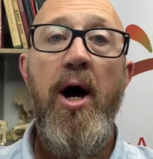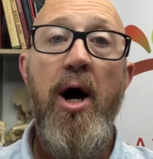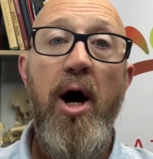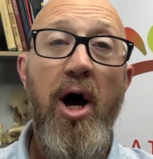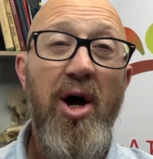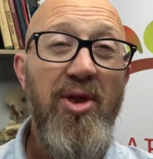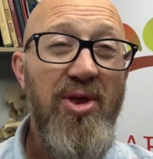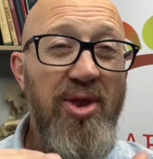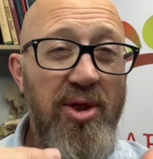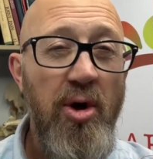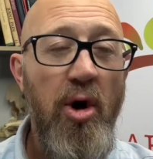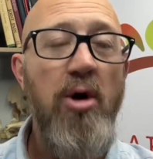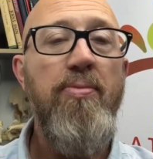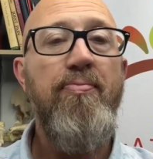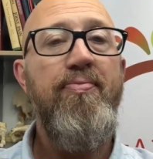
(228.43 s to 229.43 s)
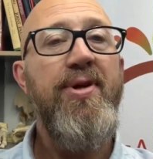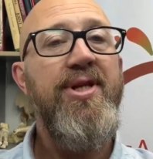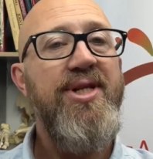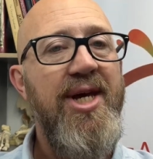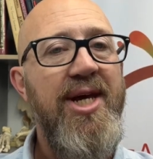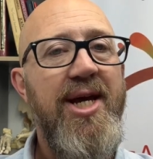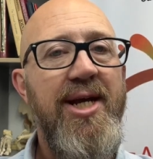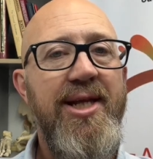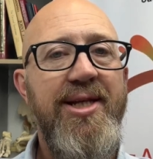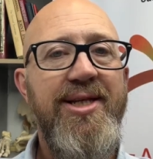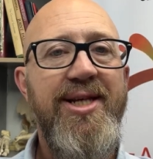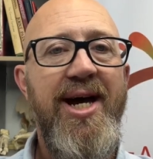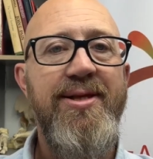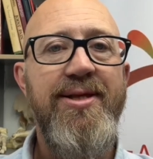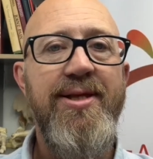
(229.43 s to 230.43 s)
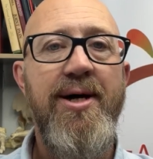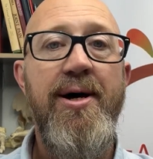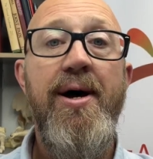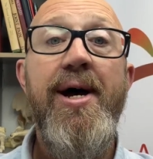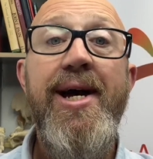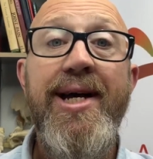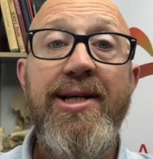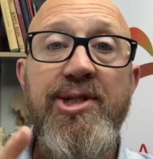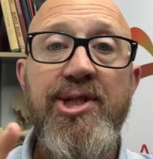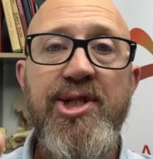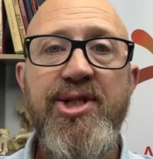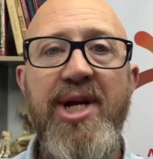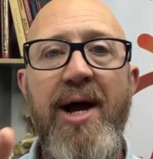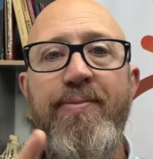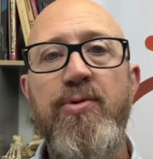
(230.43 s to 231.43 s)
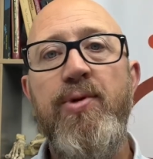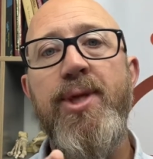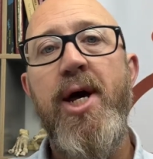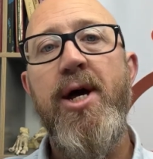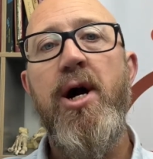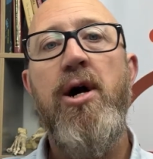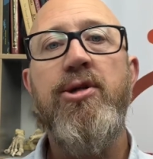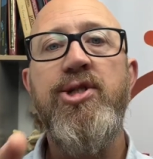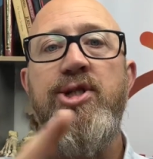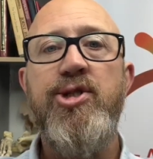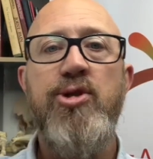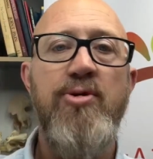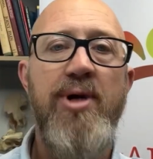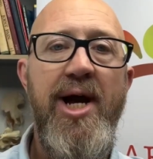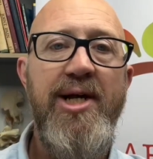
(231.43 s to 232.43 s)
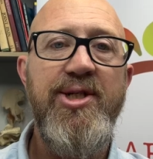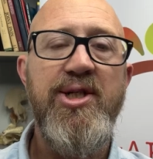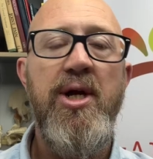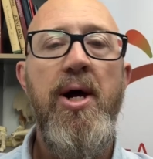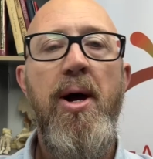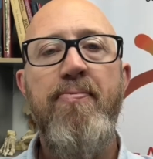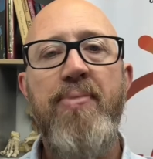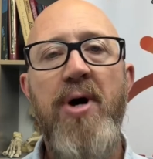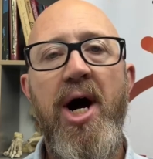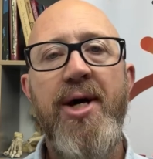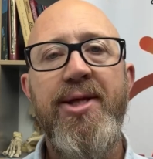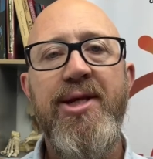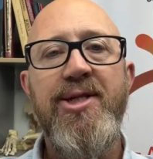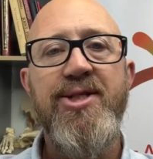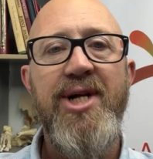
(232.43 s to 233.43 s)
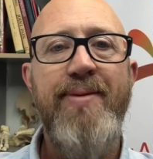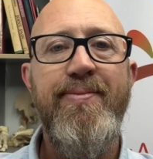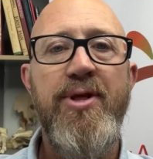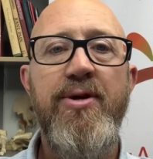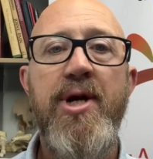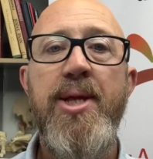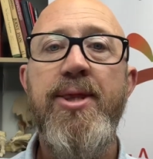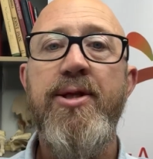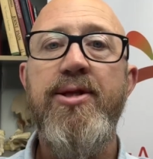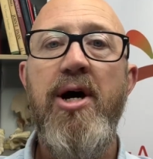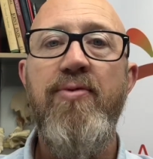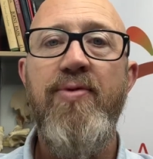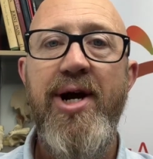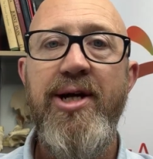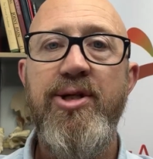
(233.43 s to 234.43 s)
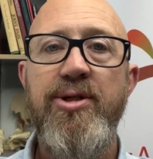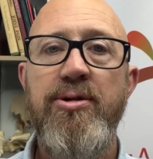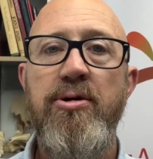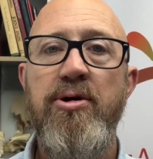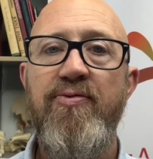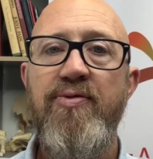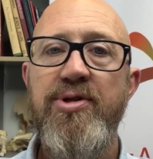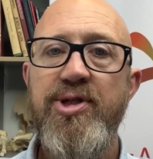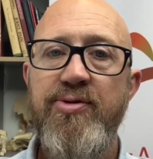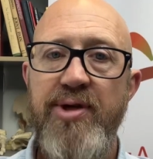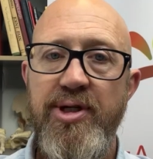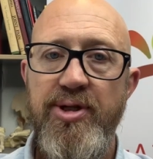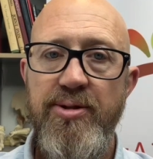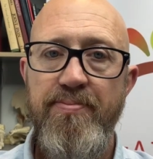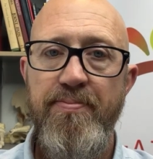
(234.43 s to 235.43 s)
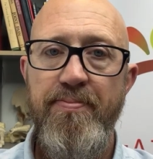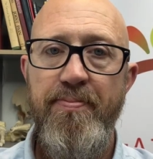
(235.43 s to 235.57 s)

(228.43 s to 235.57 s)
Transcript: are not particularly tender except when they are stressed by an examiner in the direction of restriction.